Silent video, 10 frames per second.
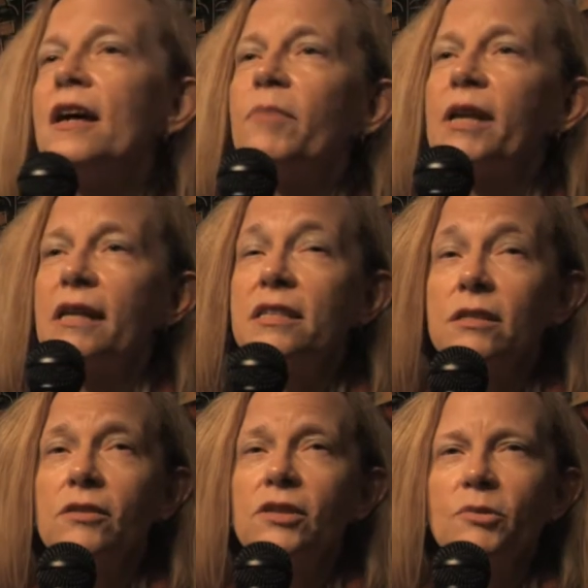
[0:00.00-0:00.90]
But I
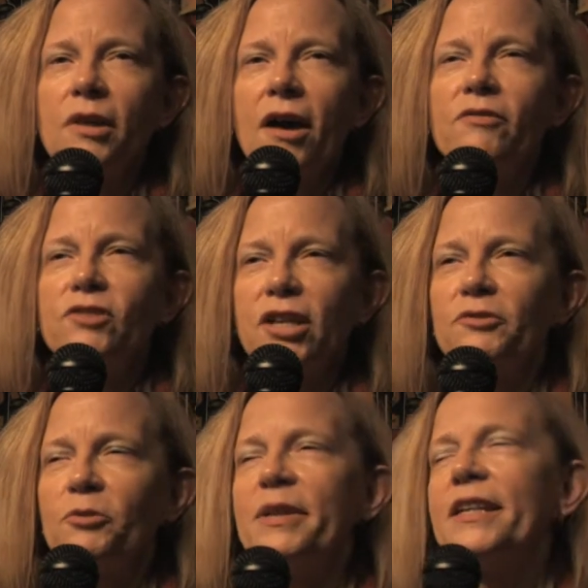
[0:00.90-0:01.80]
still do a lot of
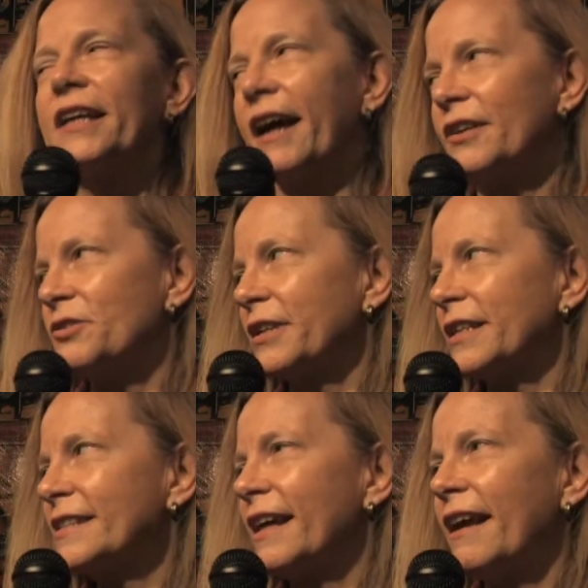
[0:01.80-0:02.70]
general
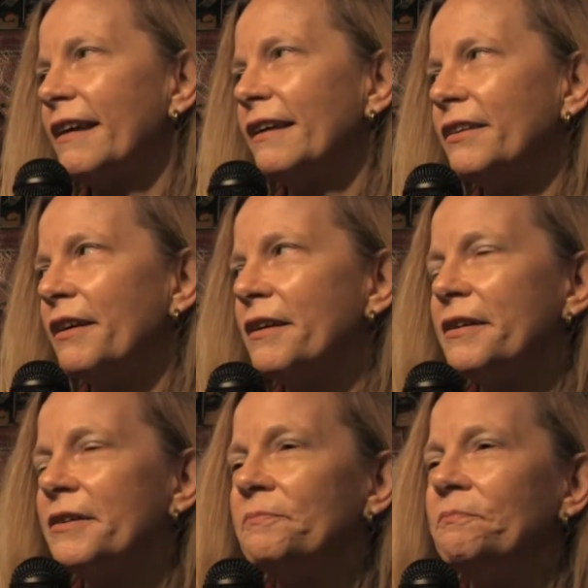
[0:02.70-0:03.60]
pediatrics, and
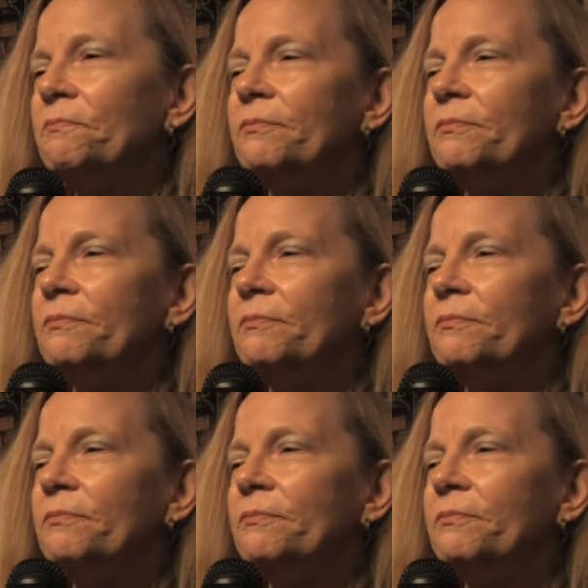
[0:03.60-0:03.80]
um,